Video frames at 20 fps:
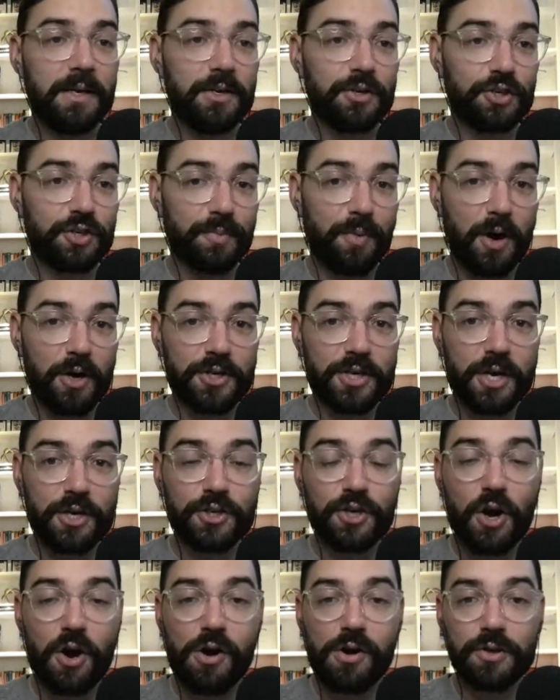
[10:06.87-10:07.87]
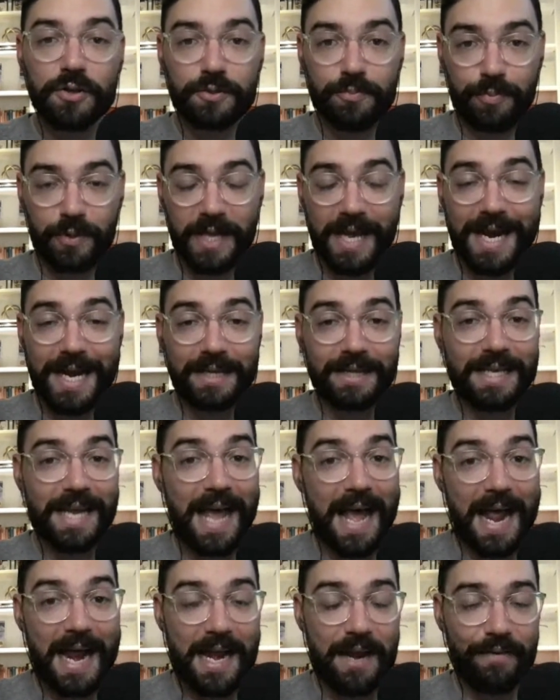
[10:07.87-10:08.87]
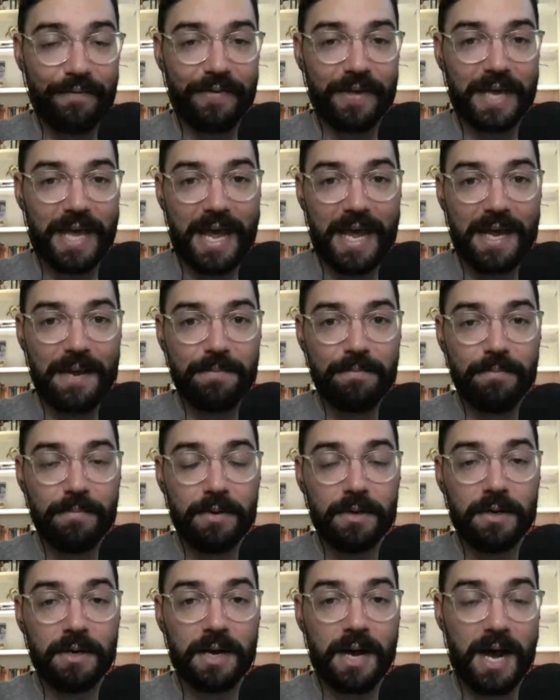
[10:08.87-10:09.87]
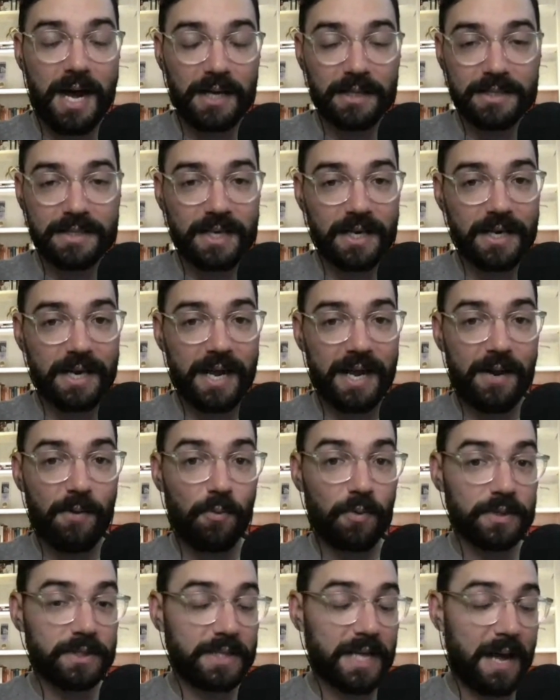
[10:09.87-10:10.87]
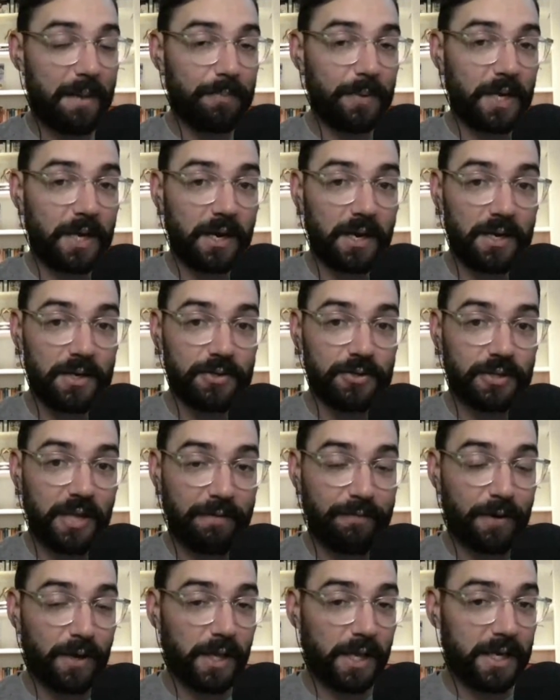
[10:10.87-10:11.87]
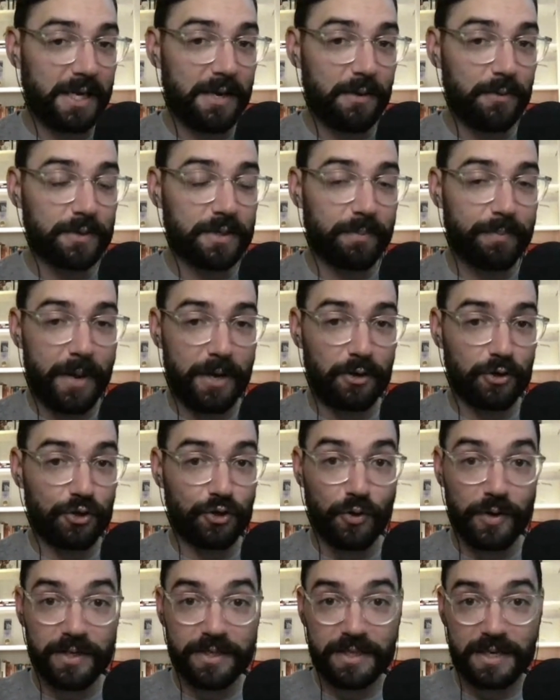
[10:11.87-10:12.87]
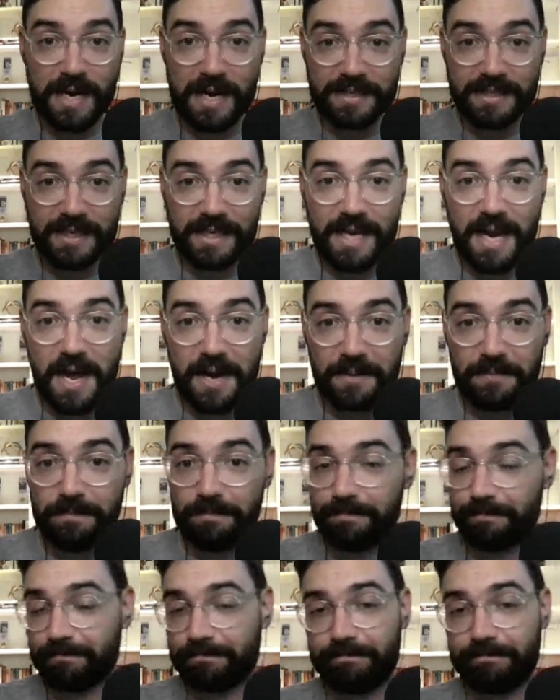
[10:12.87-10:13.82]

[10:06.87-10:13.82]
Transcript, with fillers: Shemar Jean-Charles played at the end of the game on Sunday? Was that because they felt like he was a better choice than Isaac Yiadom?